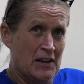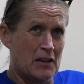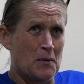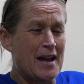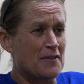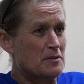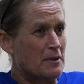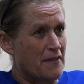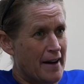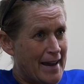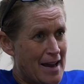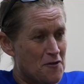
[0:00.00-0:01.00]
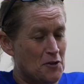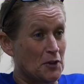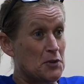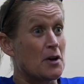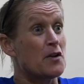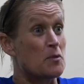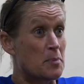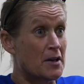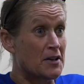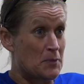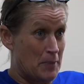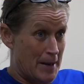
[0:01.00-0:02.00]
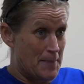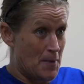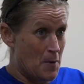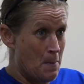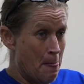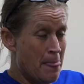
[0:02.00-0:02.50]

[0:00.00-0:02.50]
that we have to be very careful not to overburden people.